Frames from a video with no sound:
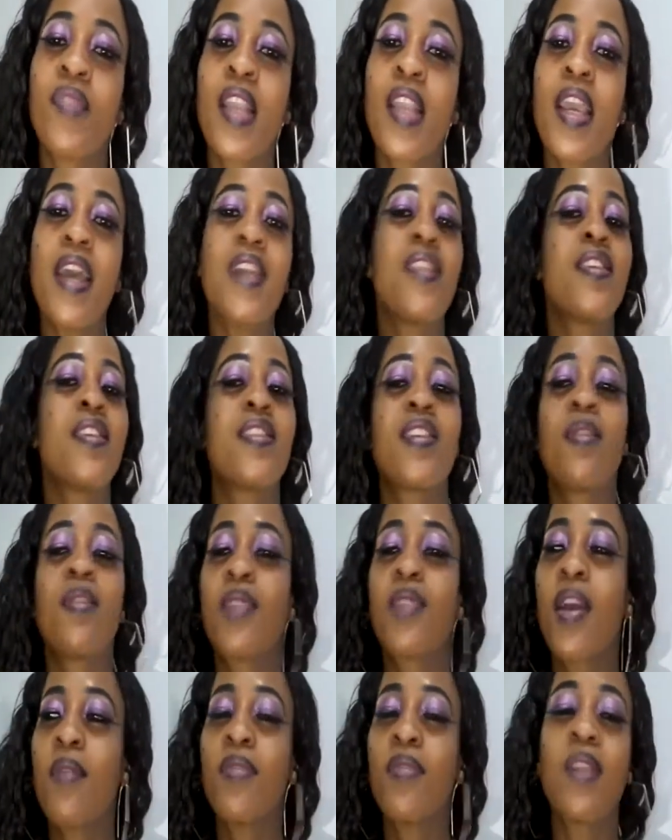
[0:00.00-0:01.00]
At the same
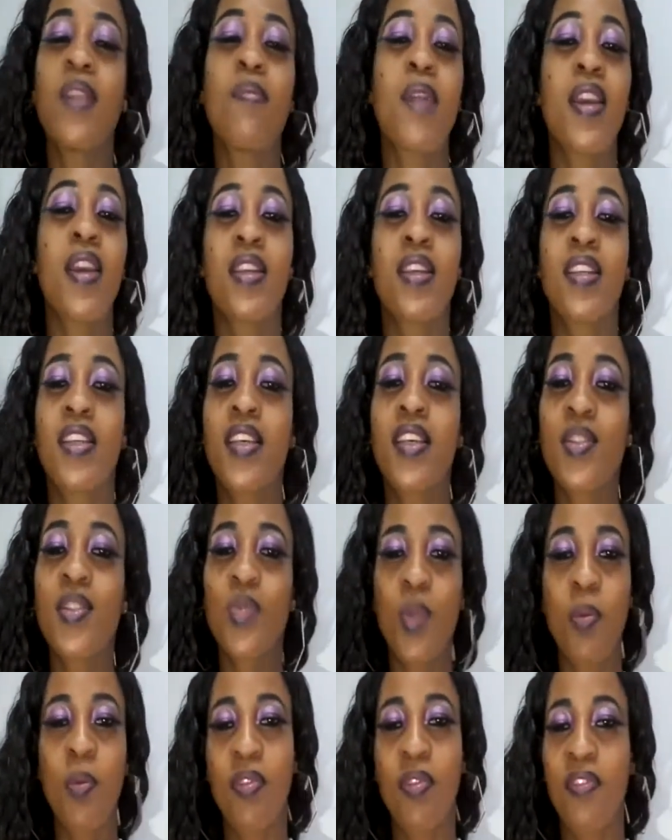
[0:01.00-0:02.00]
time, then my kids
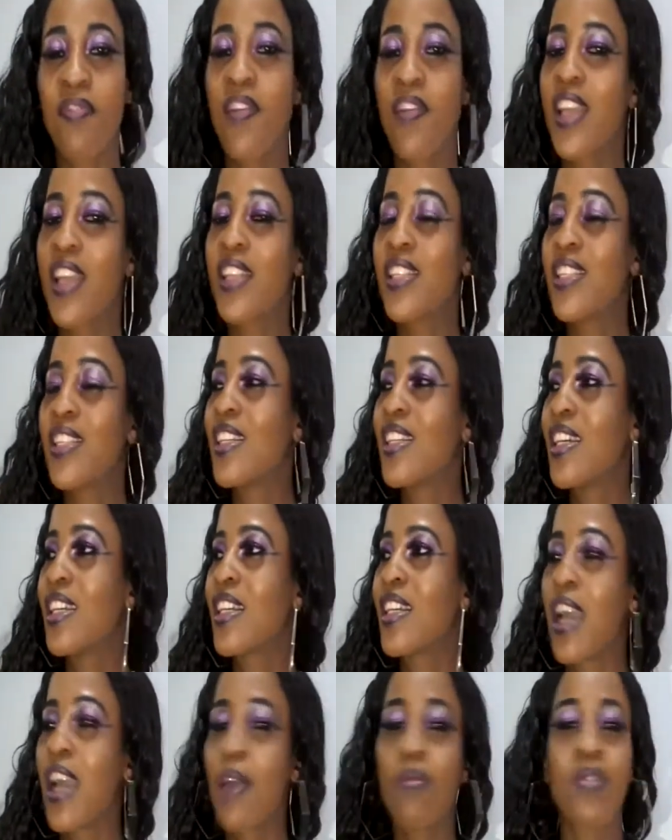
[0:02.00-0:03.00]
will be fighting
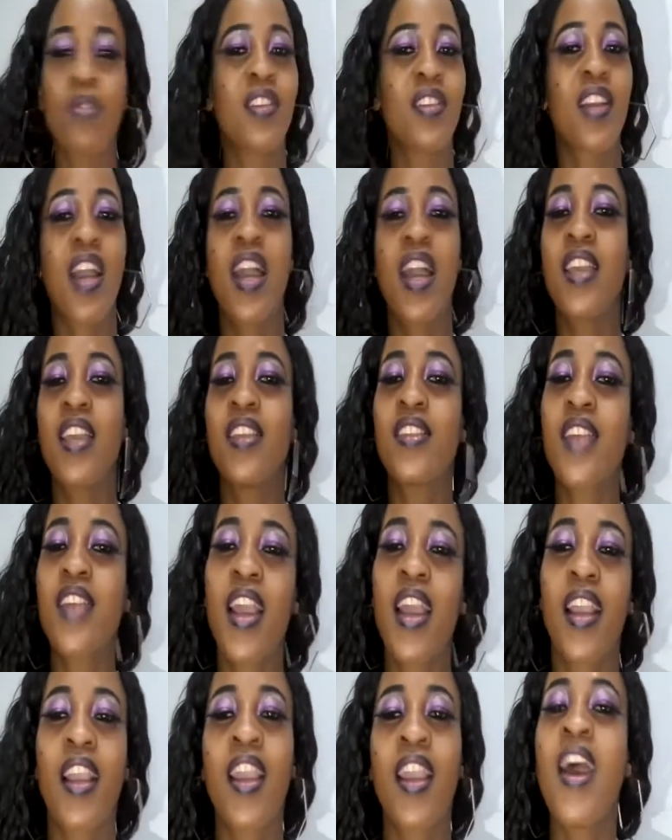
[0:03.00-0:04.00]
and coming. Guys,
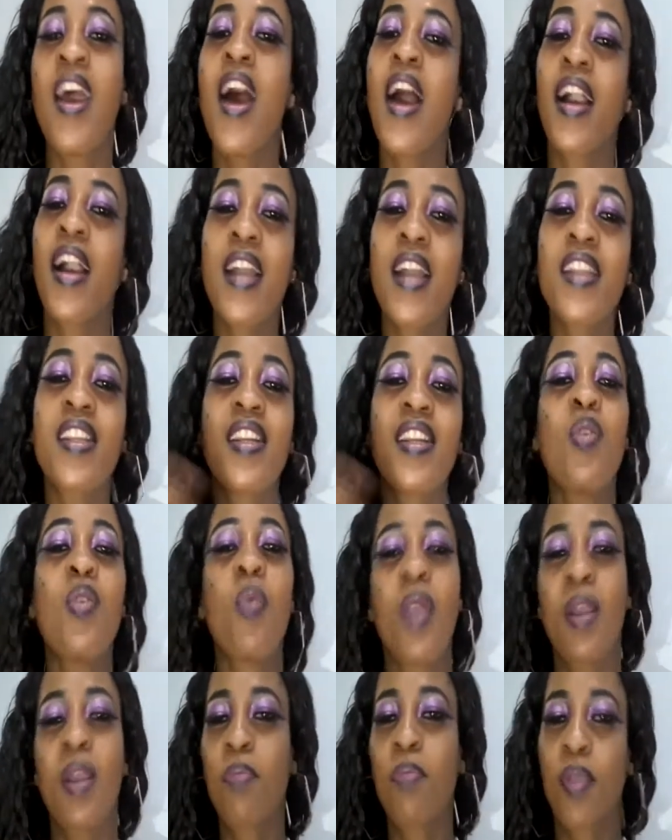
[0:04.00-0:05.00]
I can't really
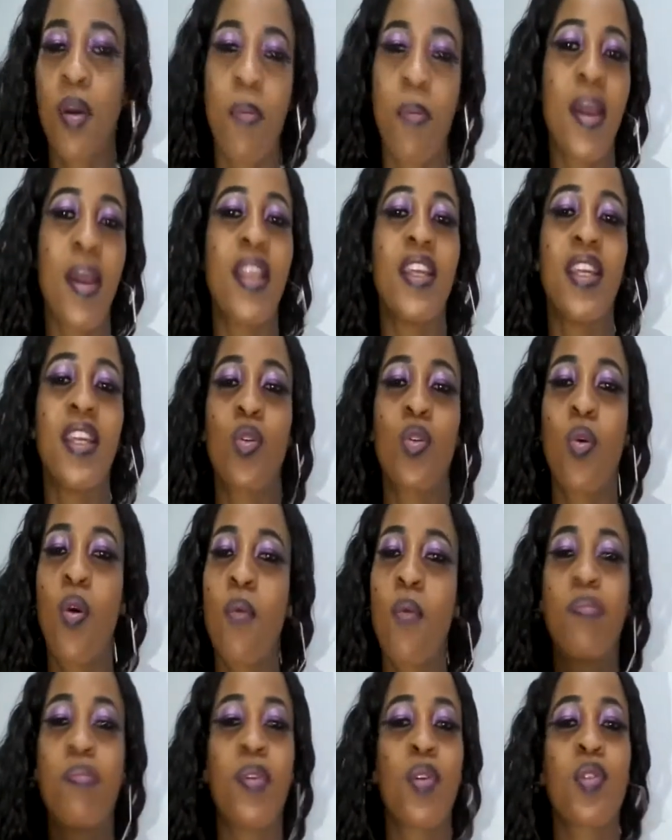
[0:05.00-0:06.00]
work properly at
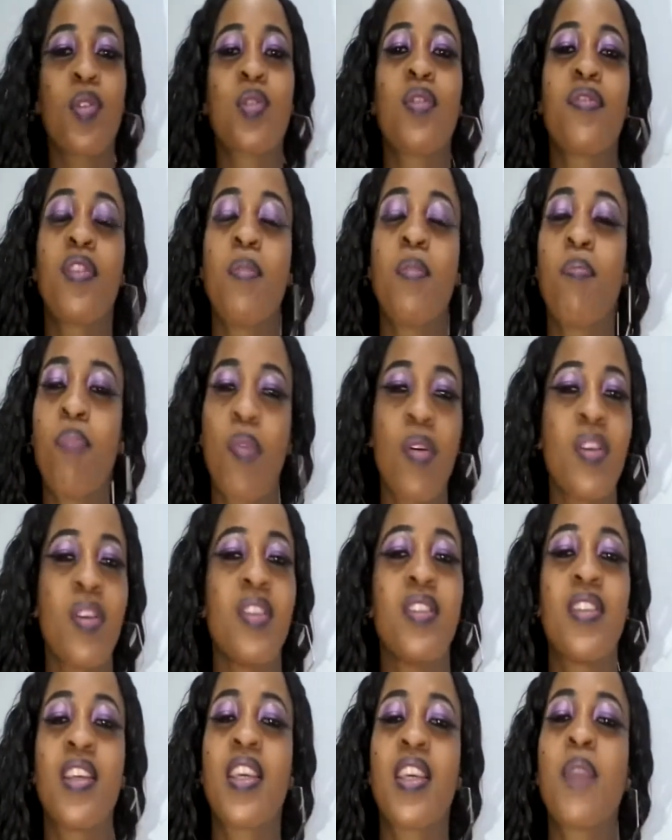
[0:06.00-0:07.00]
home because of the boys.
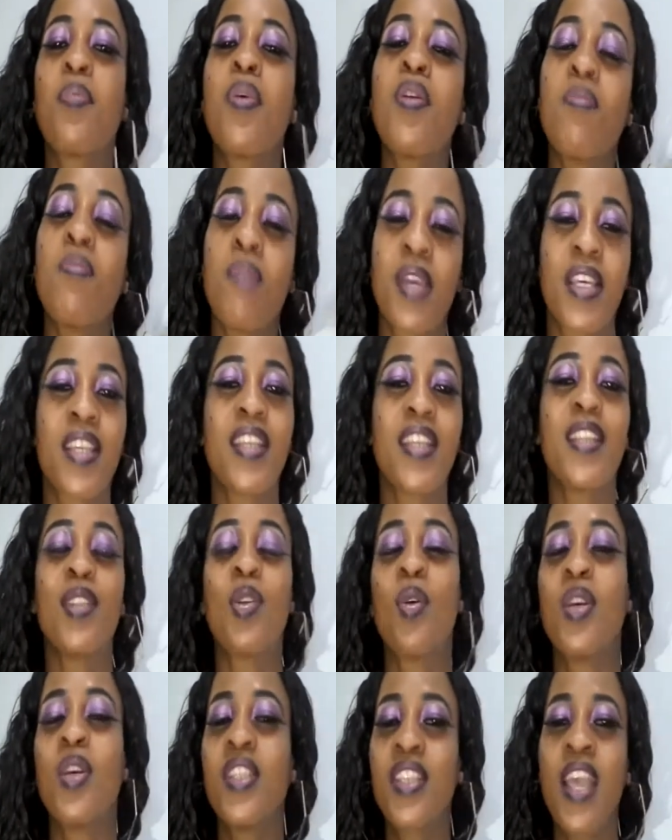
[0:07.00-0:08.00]
They keep on making
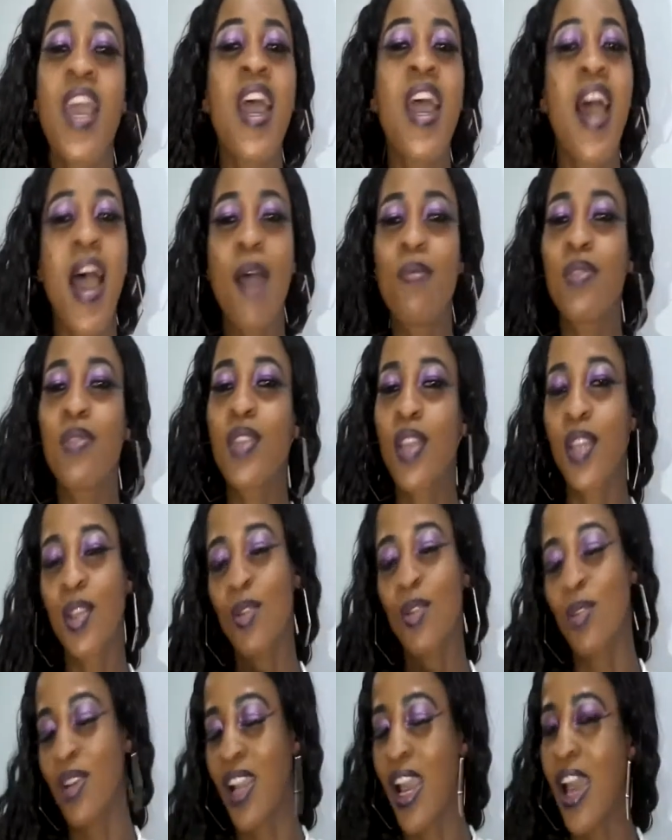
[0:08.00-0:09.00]
noise. I'm sorry,
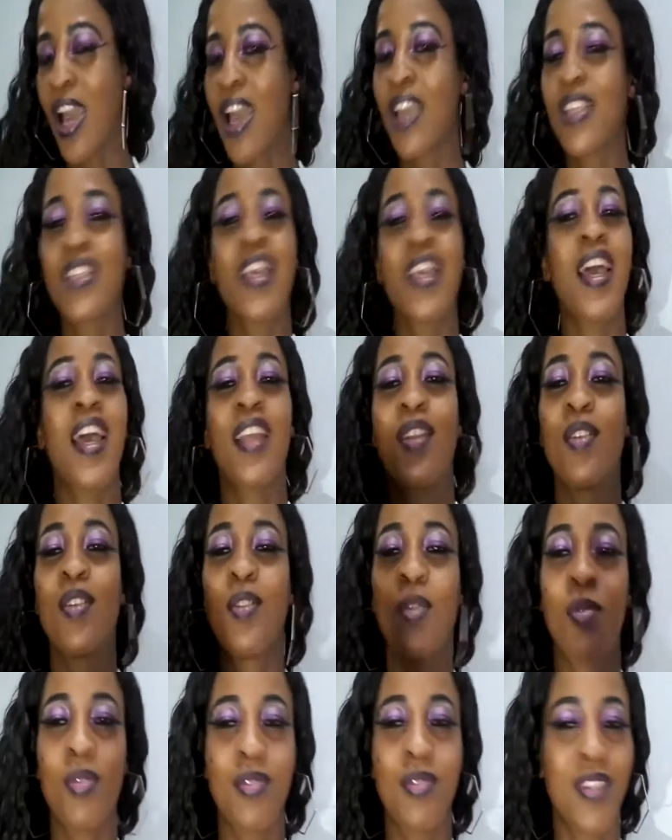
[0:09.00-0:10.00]
you guys. I don't
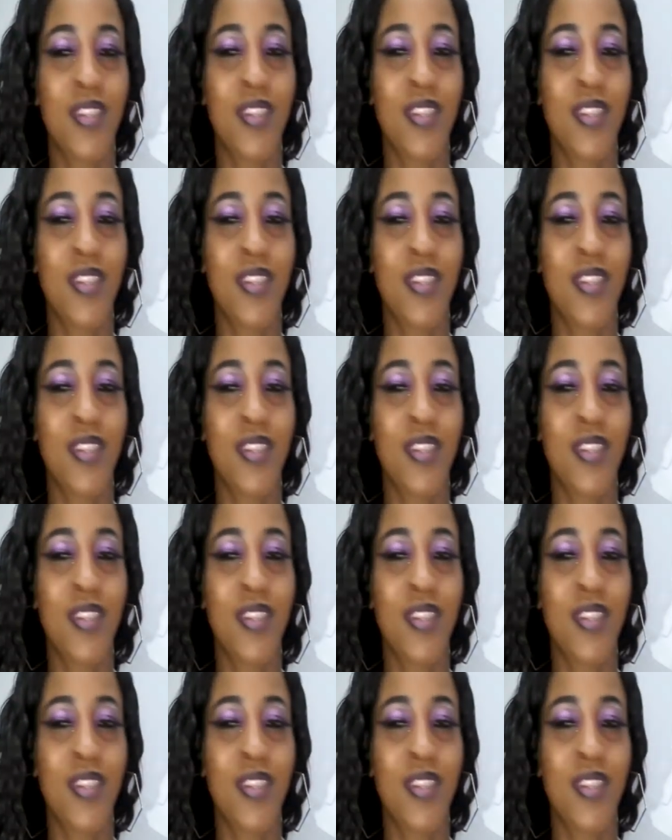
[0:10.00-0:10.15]
know.